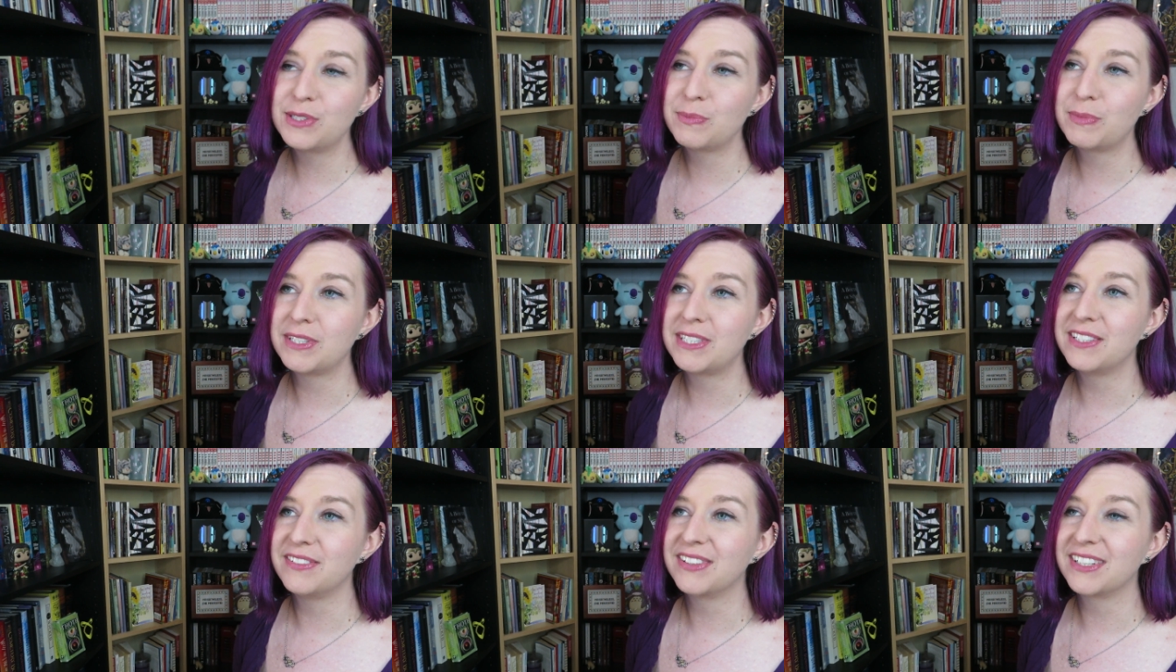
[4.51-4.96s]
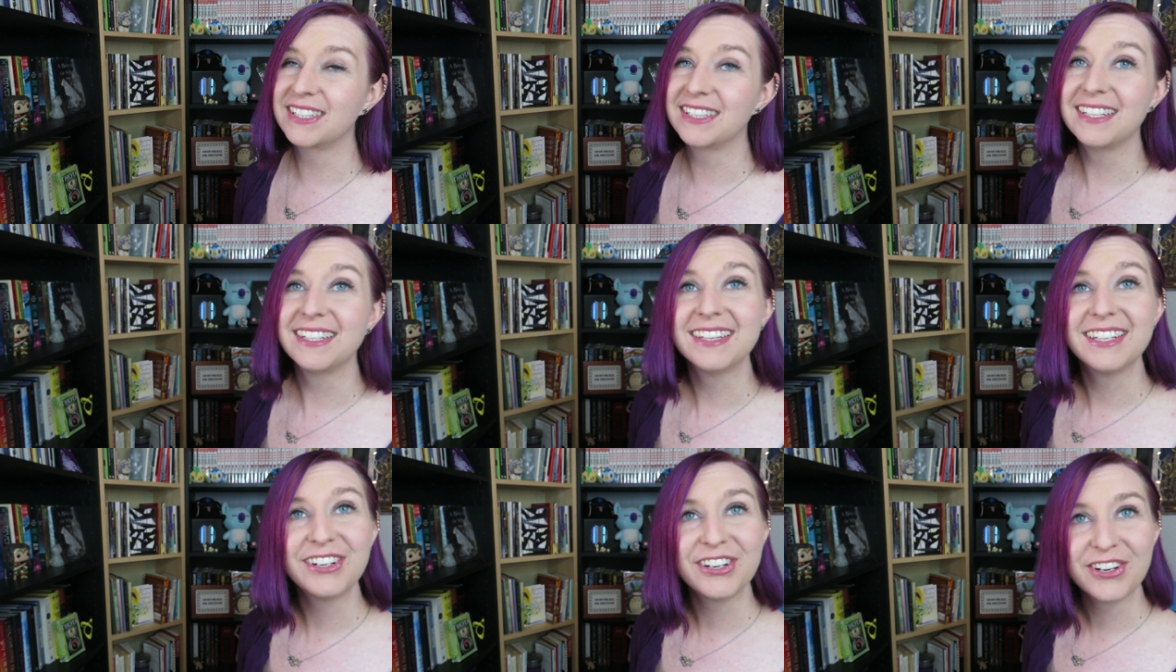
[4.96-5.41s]

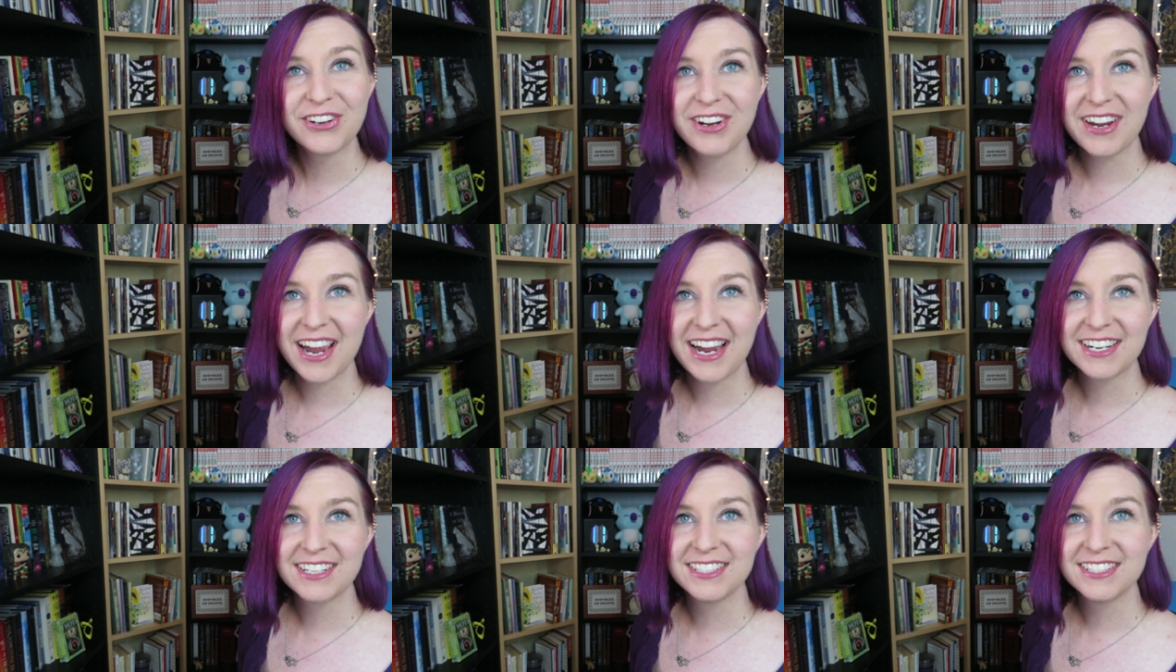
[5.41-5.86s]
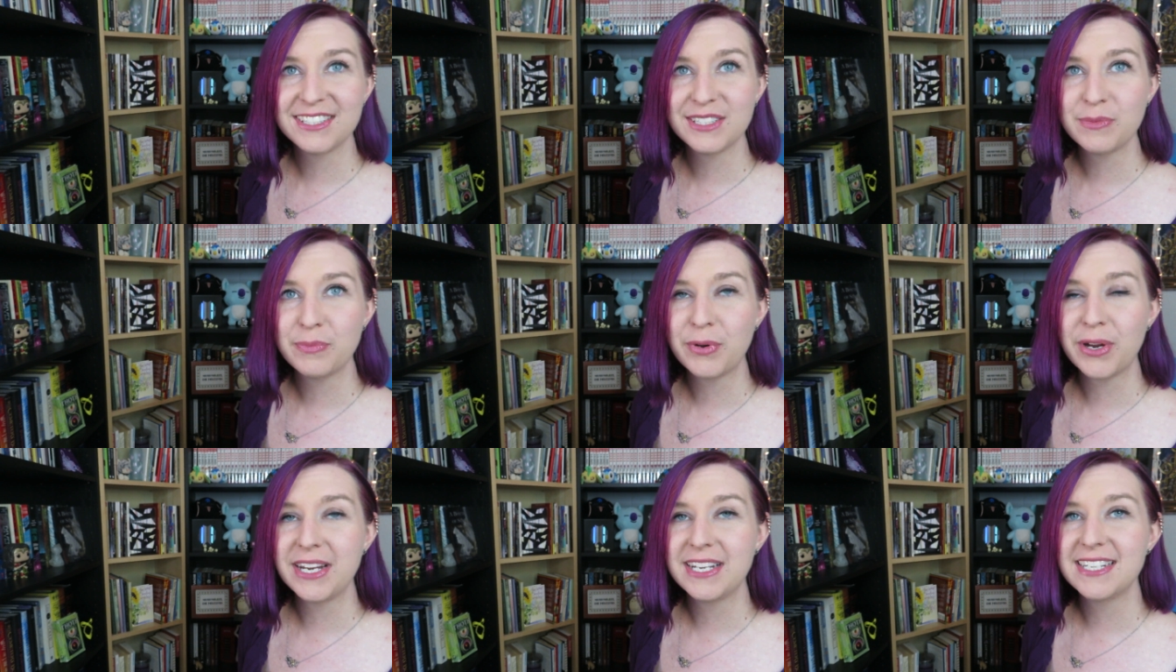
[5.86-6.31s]
specifically lyric reactions
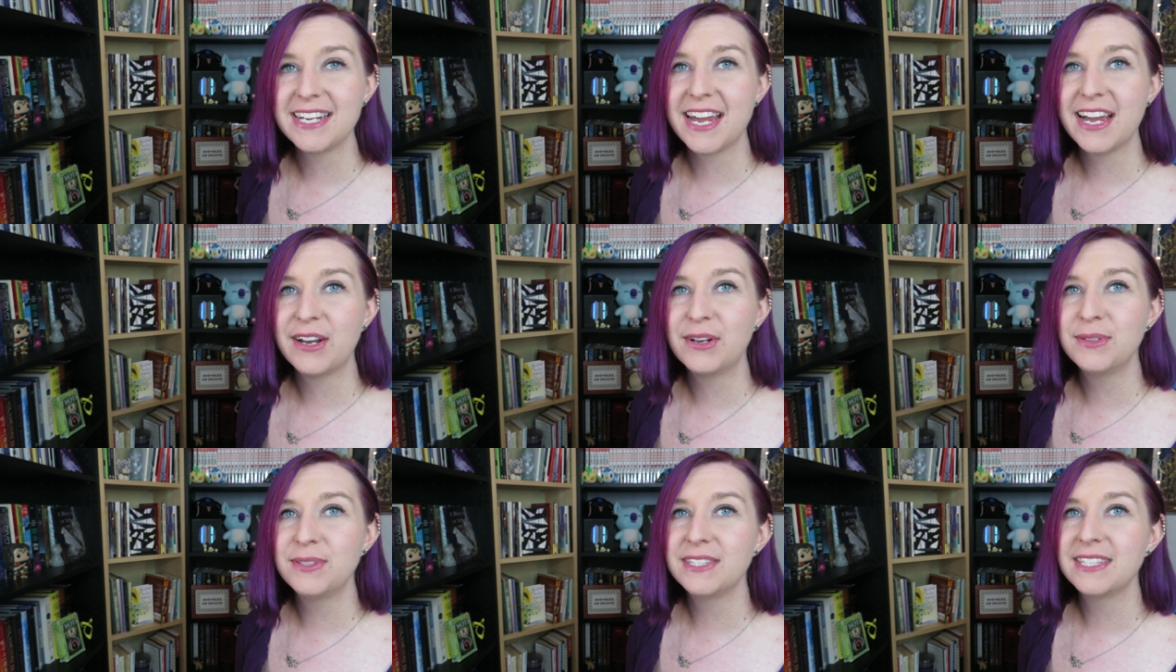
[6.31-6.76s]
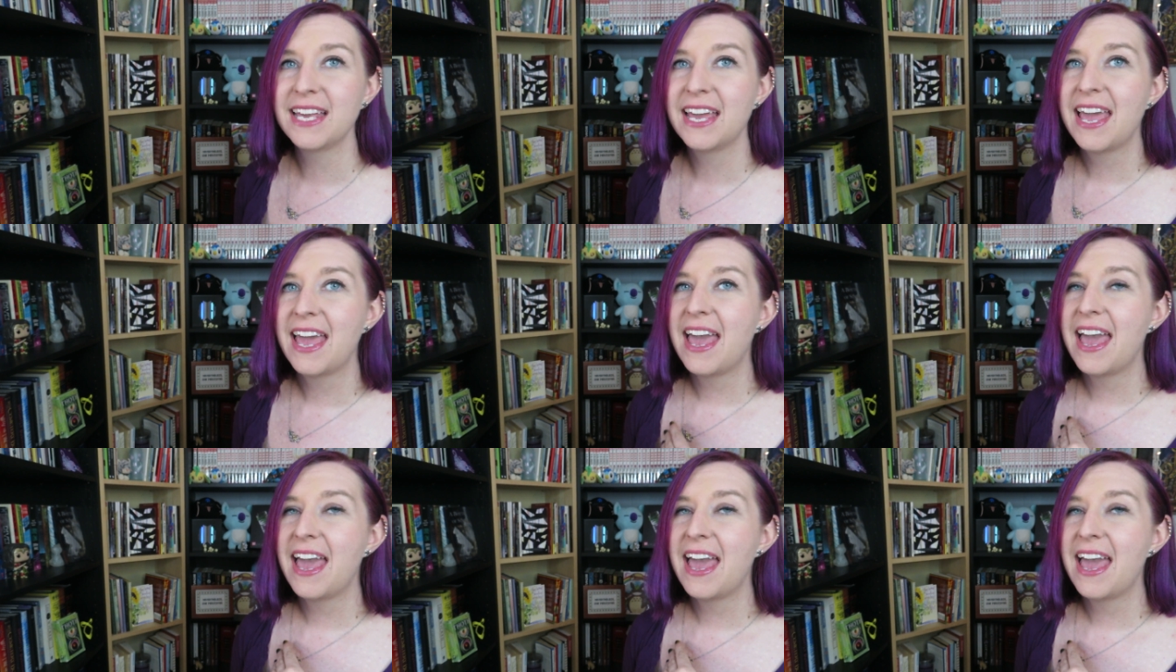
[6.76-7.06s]
and breakdowns.